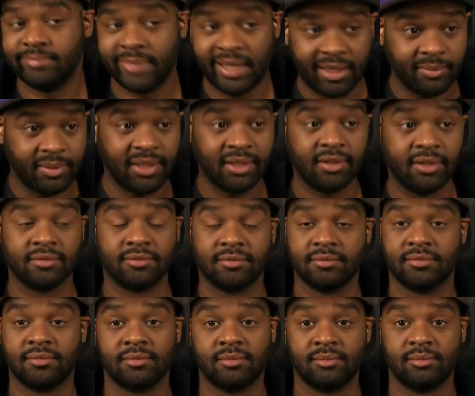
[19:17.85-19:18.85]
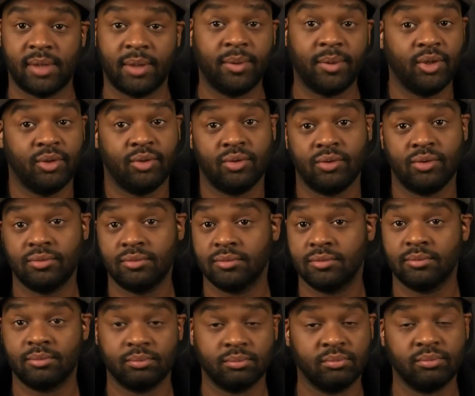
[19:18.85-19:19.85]
you do.
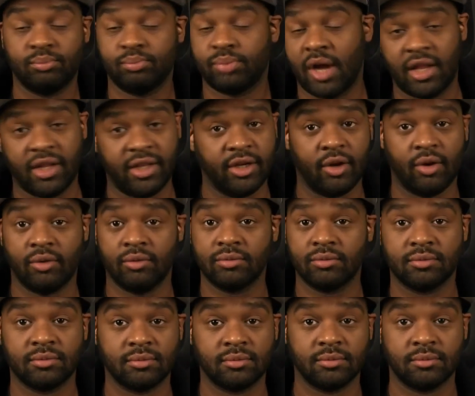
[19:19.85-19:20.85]
Probably don't.